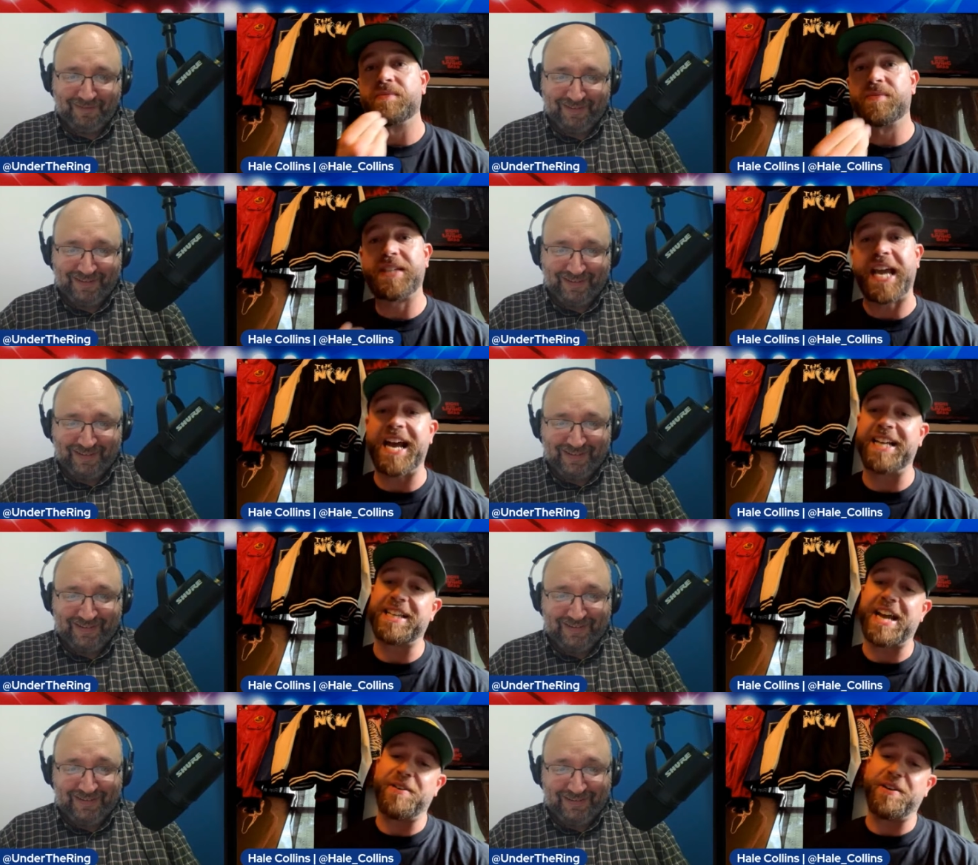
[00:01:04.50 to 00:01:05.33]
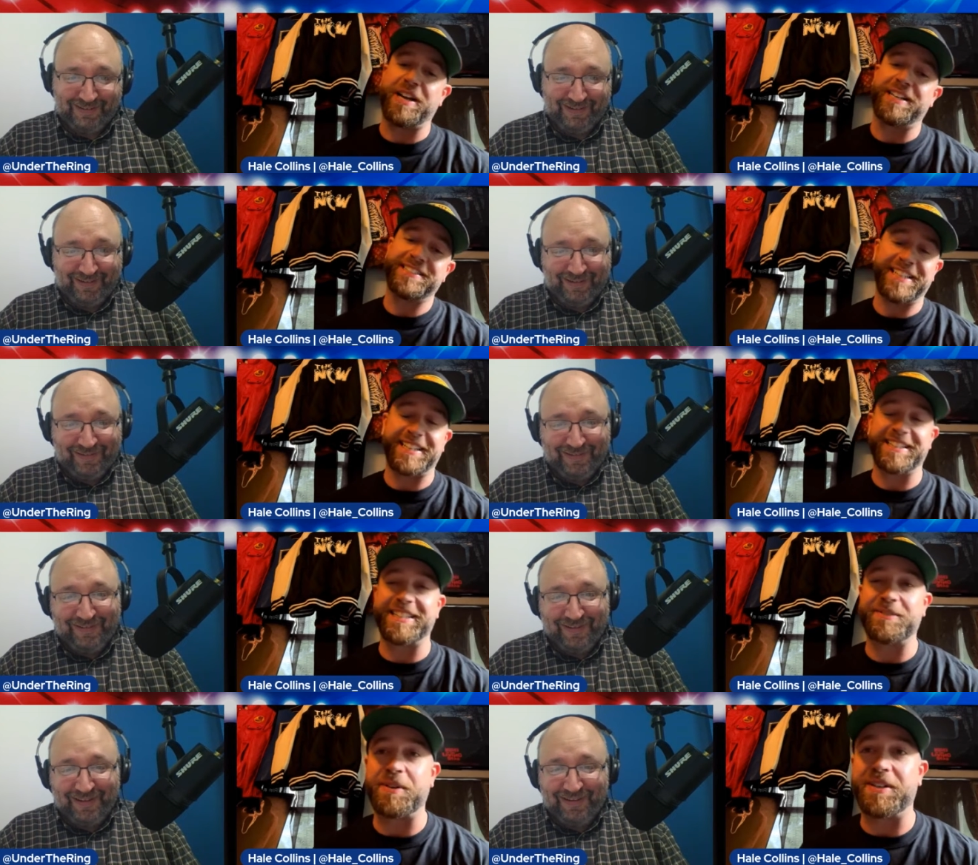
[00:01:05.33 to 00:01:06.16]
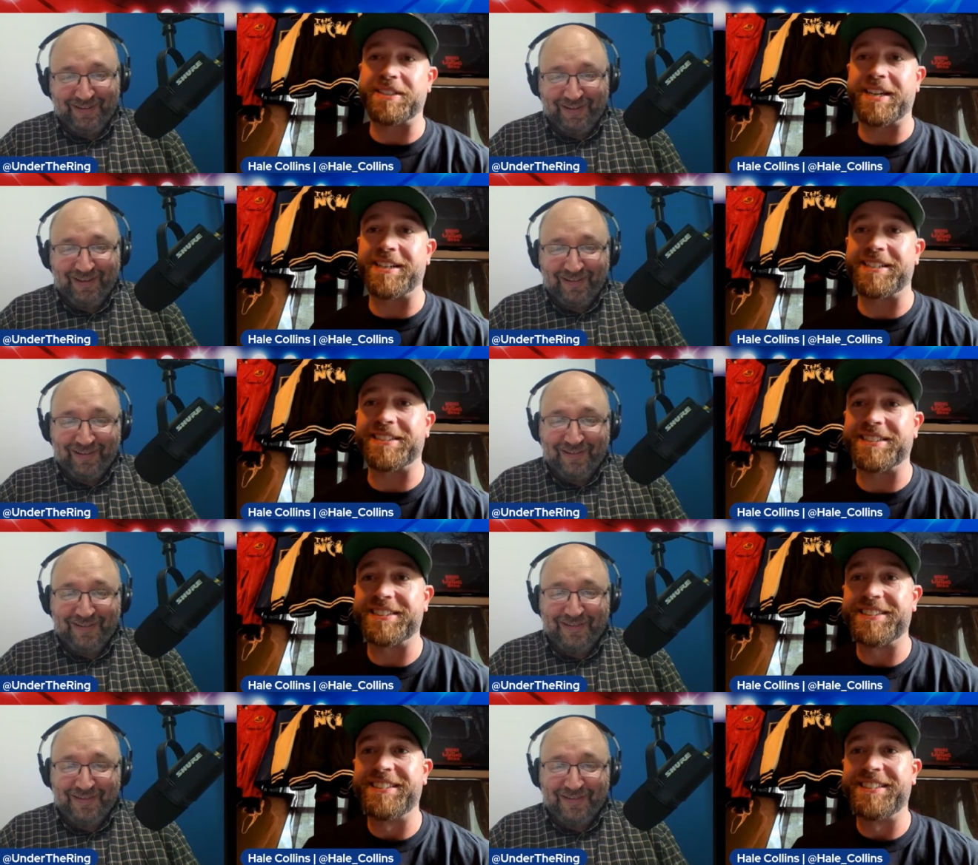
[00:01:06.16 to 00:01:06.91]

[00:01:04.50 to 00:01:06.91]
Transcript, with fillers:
Speaker 1: Yeah, well, yeah, as weird as that is.